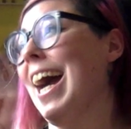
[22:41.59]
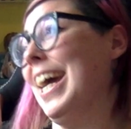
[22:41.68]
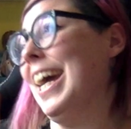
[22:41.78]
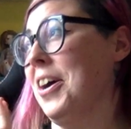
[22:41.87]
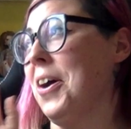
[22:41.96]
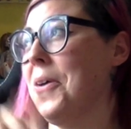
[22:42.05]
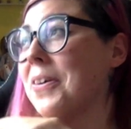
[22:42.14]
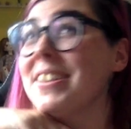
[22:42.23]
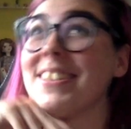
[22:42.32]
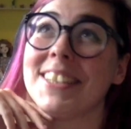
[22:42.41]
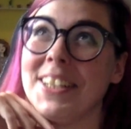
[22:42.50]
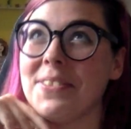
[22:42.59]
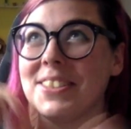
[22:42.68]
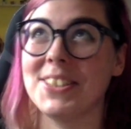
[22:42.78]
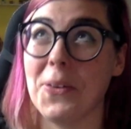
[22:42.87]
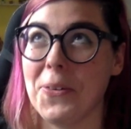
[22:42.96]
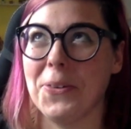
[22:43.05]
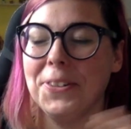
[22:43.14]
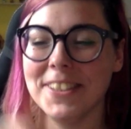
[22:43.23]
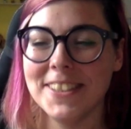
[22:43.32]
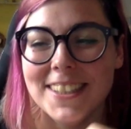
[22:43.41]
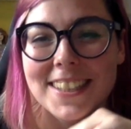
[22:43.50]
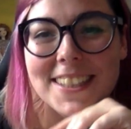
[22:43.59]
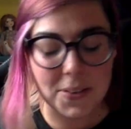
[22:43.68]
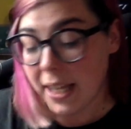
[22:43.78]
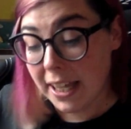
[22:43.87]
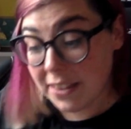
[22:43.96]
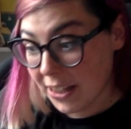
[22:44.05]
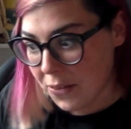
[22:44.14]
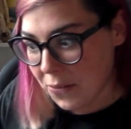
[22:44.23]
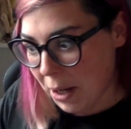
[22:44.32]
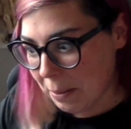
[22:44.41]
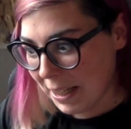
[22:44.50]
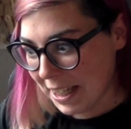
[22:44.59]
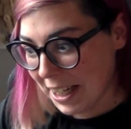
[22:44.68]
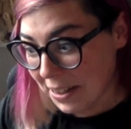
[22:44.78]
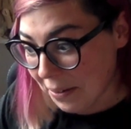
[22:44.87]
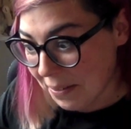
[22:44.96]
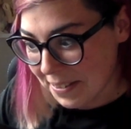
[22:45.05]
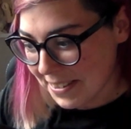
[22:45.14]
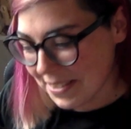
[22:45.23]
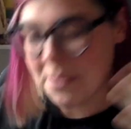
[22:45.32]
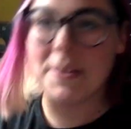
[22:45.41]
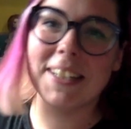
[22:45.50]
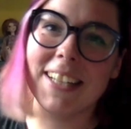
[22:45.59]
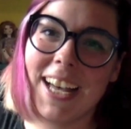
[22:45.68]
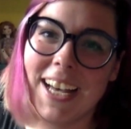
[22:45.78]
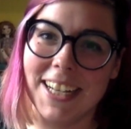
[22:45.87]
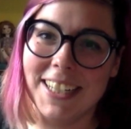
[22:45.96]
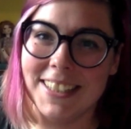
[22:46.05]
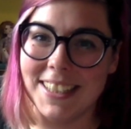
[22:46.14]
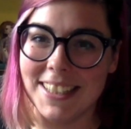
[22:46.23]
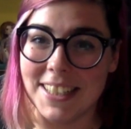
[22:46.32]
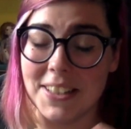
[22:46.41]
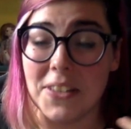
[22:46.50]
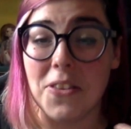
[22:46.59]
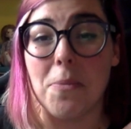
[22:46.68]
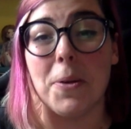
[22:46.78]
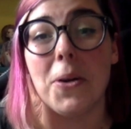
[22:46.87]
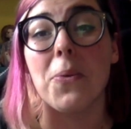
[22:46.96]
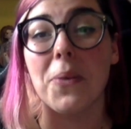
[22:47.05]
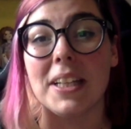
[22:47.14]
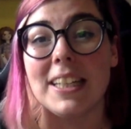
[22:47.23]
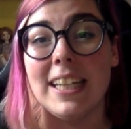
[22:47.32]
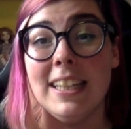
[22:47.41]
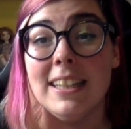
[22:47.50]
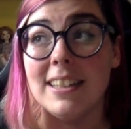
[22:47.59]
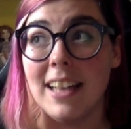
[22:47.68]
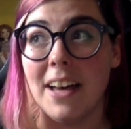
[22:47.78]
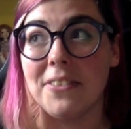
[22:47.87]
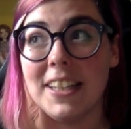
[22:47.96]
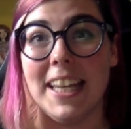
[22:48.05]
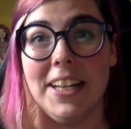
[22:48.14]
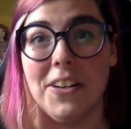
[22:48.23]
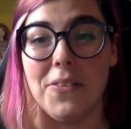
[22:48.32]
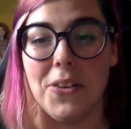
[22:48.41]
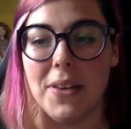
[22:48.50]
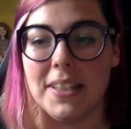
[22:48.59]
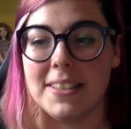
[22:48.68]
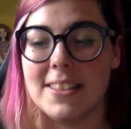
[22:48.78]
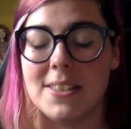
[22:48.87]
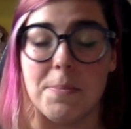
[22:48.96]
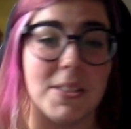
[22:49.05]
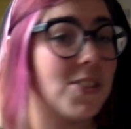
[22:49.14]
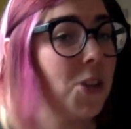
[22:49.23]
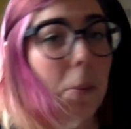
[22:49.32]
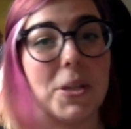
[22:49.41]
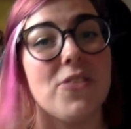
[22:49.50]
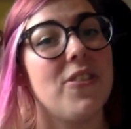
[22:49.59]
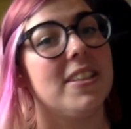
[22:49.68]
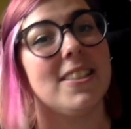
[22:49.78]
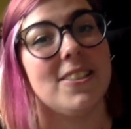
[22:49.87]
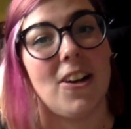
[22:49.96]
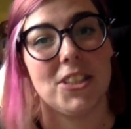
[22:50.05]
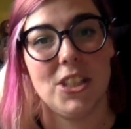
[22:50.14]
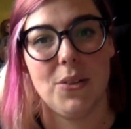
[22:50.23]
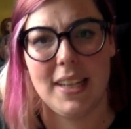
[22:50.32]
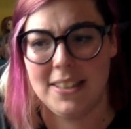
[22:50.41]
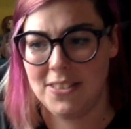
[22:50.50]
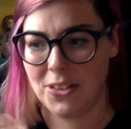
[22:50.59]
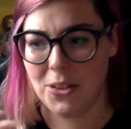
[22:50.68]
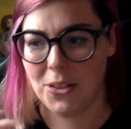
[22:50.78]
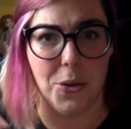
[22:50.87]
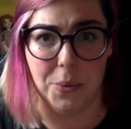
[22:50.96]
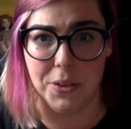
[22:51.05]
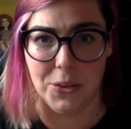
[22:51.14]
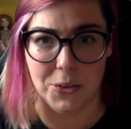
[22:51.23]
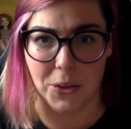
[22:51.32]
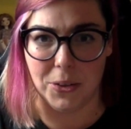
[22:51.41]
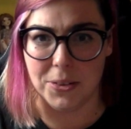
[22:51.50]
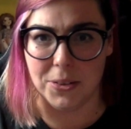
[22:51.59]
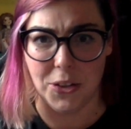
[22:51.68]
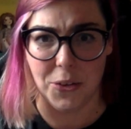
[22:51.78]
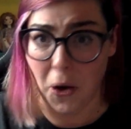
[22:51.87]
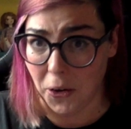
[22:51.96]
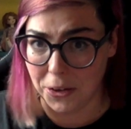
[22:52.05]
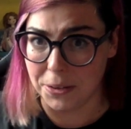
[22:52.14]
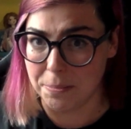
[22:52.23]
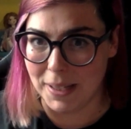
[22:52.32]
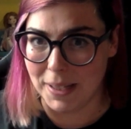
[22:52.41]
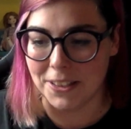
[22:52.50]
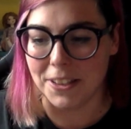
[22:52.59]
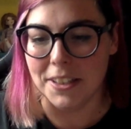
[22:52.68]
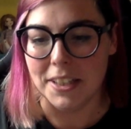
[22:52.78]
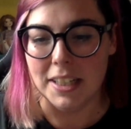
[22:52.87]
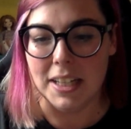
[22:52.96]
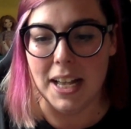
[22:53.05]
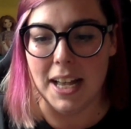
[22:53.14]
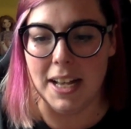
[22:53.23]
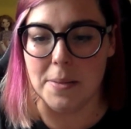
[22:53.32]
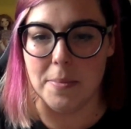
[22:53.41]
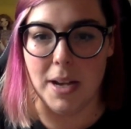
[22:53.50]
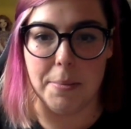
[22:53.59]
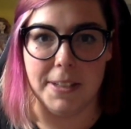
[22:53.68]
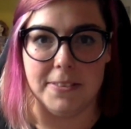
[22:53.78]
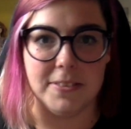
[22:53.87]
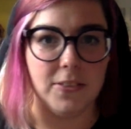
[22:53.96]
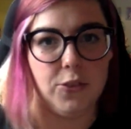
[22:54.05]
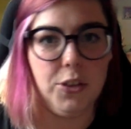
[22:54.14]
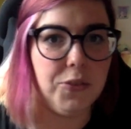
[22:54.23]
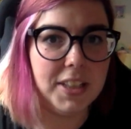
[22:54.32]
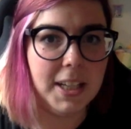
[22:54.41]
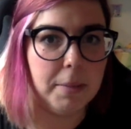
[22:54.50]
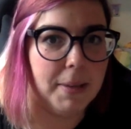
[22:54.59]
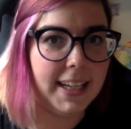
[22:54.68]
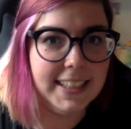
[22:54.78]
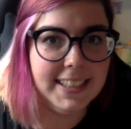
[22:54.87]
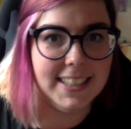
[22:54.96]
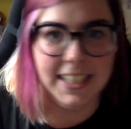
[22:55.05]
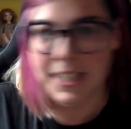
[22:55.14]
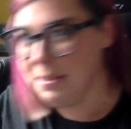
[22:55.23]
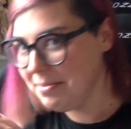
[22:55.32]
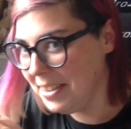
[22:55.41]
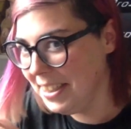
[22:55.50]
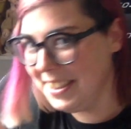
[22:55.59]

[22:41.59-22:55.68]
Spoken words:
I know. I'm so cool. Again, thank you for coming. I know. But this has been a really lovely interview, and it's been so much fun to talk to you and get to know you and your dolls and your art better. I mean, feel free to come back anytime.